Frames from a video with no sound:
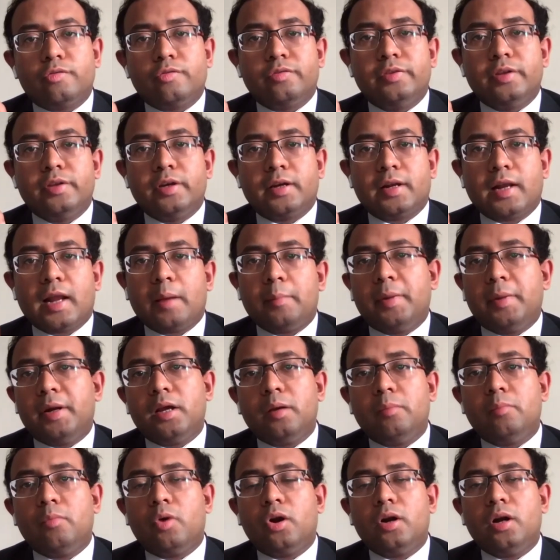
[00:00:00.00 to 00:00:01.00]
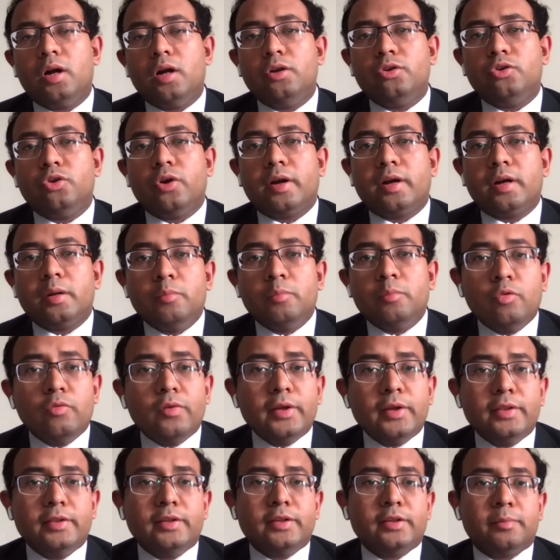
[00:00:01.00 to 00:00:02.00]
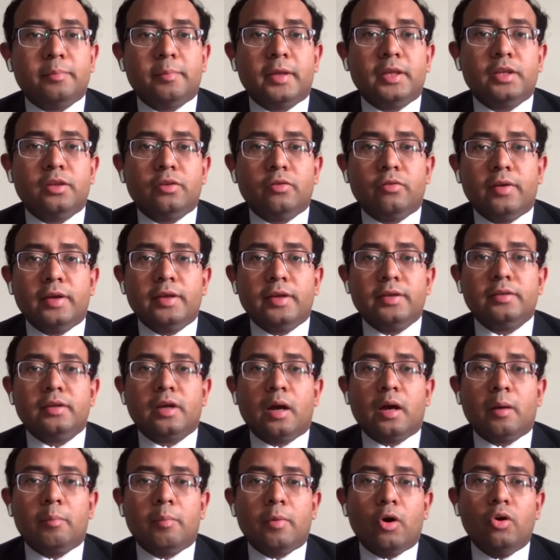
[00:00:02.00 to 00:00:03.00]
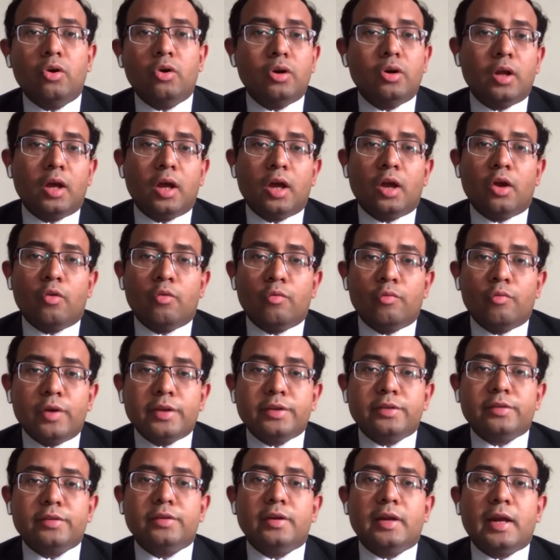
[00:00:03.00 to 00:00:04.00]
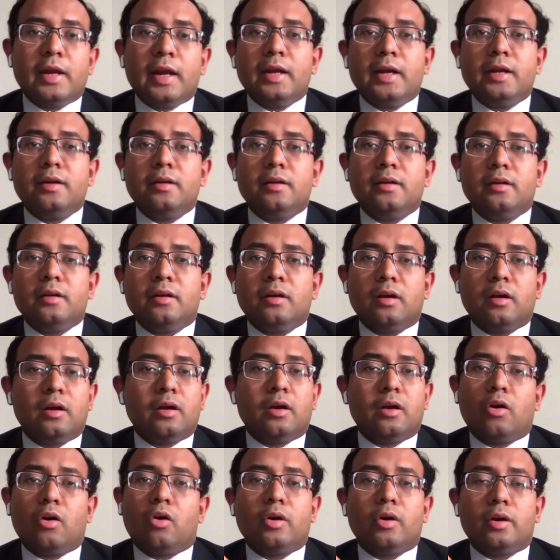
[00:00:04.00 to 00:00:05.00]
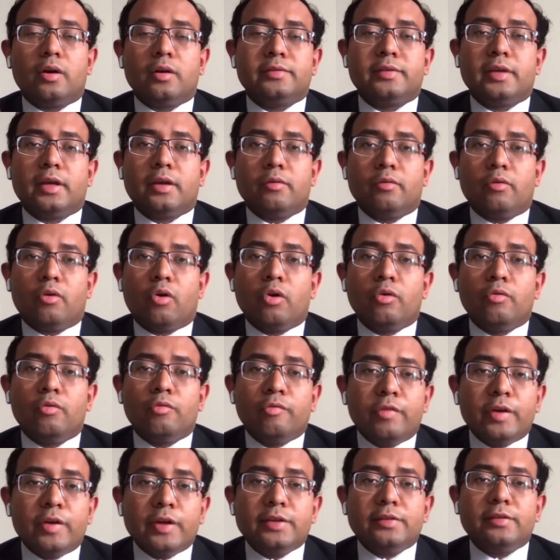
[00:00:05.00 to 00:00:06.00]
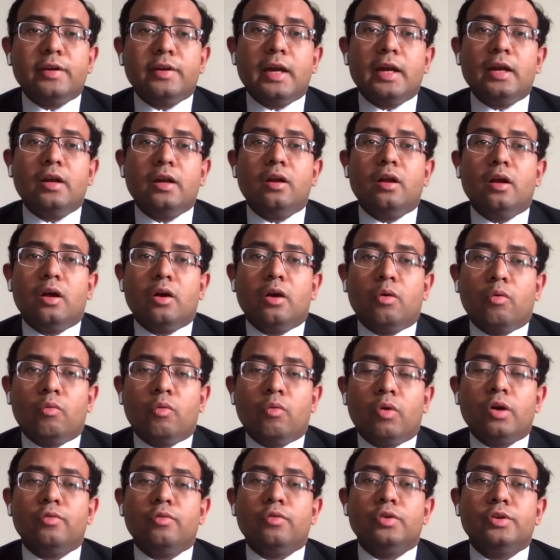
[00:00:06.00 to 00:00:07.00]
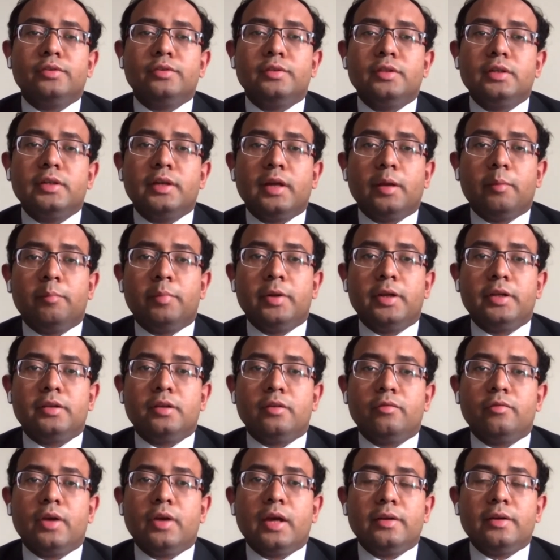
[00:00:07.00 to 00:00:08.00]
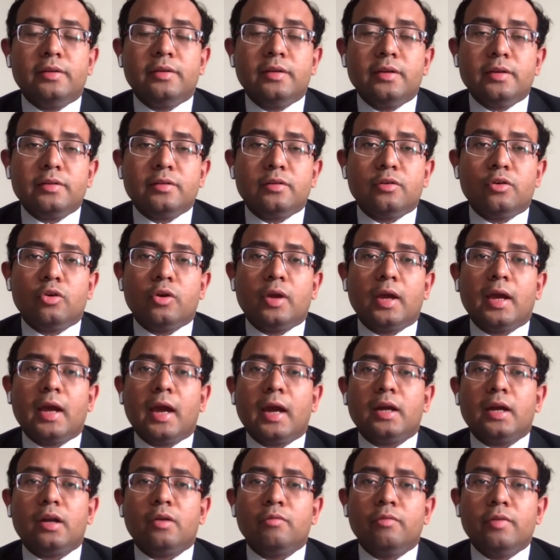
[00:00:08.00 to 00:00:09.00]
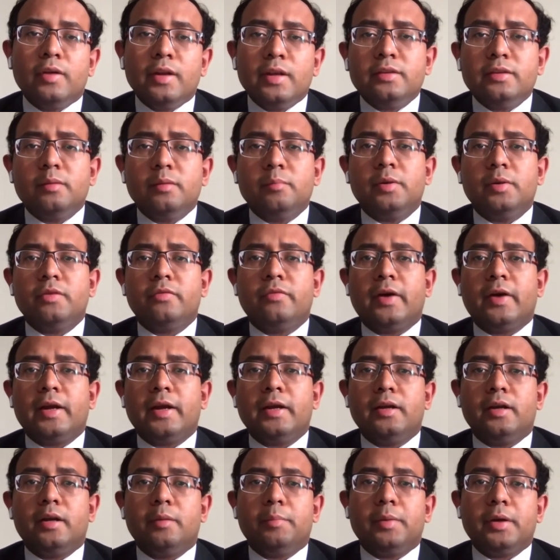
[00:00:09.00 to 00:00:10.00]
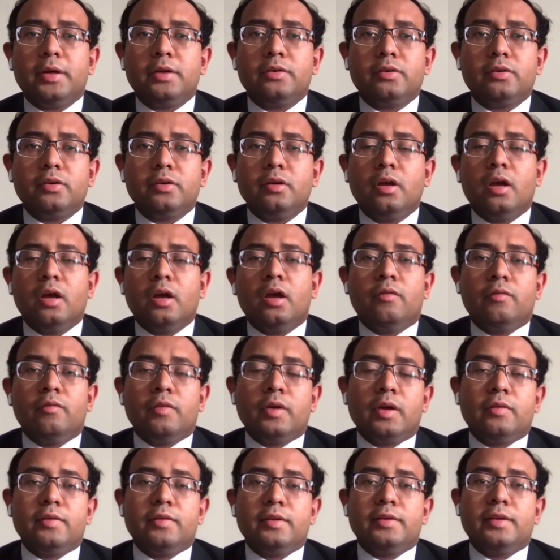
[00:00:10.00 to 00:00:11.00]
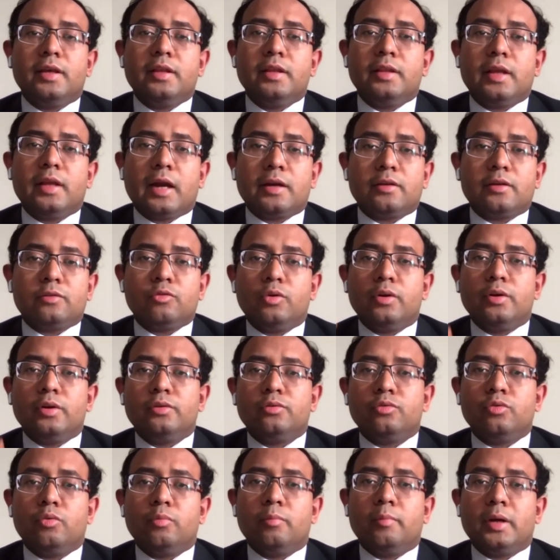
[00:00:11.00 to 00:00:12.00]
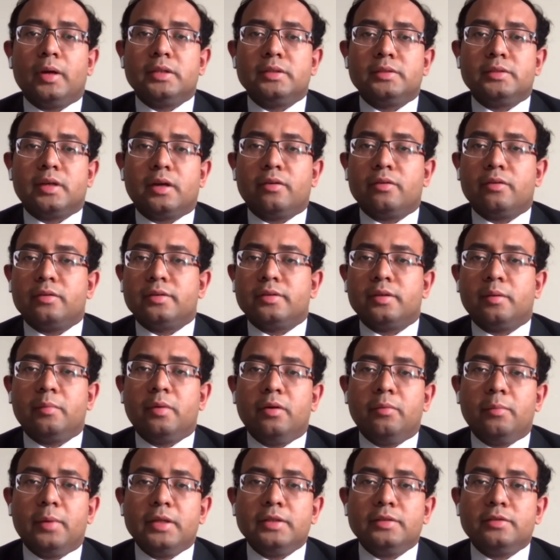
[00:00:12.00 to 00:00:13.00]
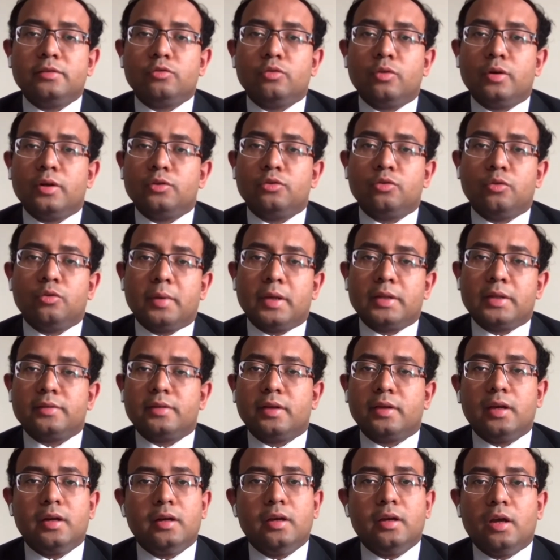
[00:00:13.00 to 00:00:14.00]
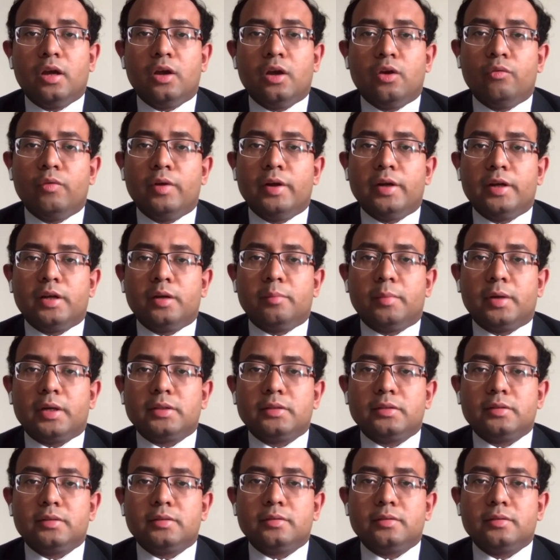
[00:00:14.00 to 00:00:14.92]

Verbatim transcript: the climatic model, you are removing the specifics about which date uh, or say on which date what was the temperature. We are just looking at a very simplified depiction where we say that so and so months are summer months, so and so months are winter months,